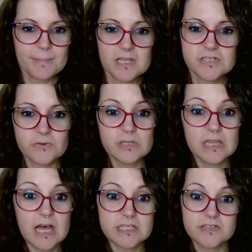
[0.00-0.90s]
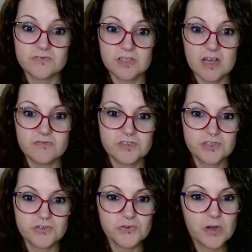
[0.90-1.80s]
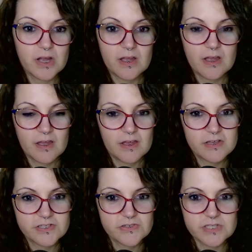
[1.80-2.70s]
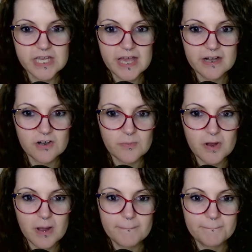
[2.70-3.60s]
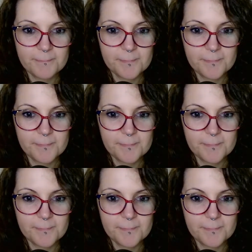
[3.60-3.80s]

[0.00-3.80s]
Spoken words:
So lots of love to Susie and her mom.